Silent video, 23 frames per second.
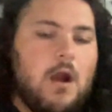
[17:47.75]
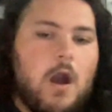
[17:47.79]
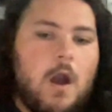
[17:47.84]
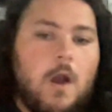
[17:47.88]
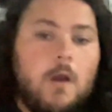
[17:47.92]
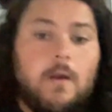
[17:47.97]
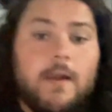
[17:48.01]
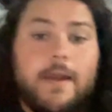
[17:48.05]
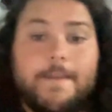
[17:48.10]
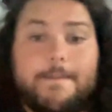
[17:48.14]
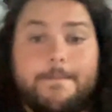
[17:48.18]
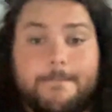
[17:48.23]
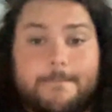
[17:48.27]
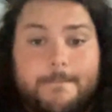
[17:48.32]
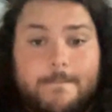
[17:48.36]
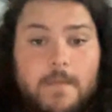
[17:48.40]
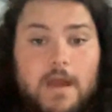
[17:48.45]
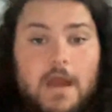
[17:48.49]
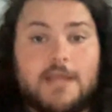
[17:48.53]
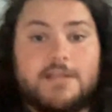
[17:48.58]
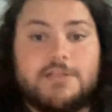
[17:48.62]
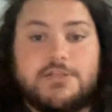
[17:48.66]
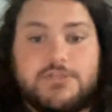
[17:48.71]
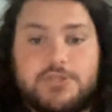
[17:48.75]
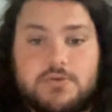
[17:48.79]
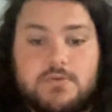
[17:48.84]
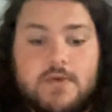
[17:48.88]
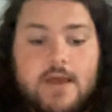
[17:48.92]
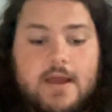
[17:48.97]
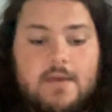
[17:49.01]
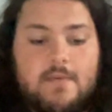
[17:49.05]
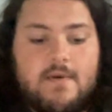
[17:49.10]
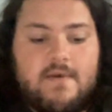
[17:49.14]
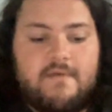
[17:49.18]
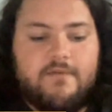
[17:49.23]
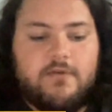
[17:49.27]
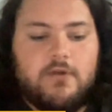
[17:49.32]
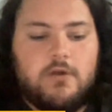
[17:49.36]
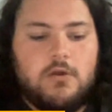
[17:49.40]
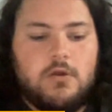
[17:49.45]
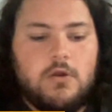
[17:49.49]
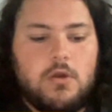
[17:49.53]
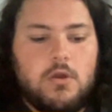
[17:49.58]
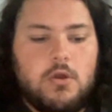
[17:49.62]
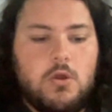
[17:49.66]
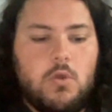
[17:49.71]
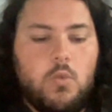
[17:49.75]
All right. I do, however,